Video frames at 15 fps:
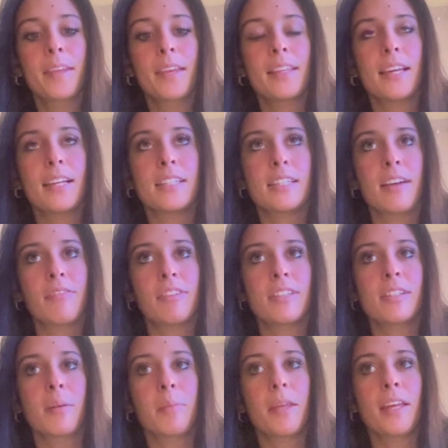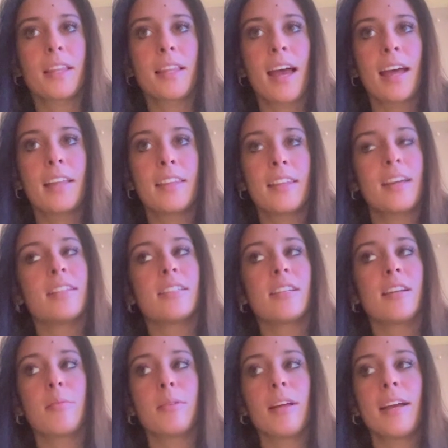That's definitely something that the
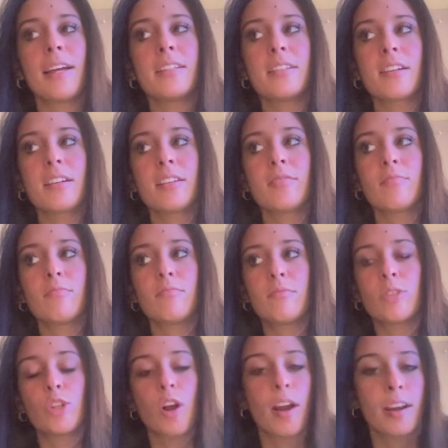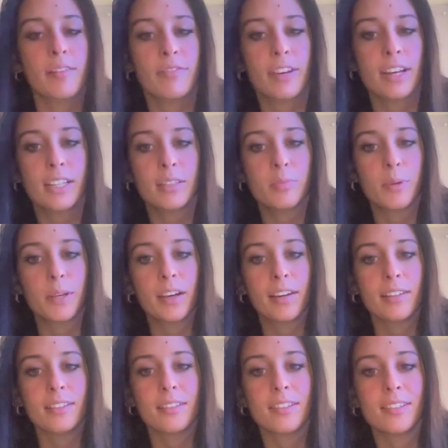NCAA is going to try and fix,
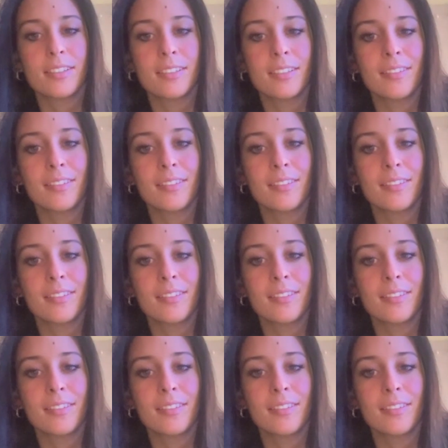because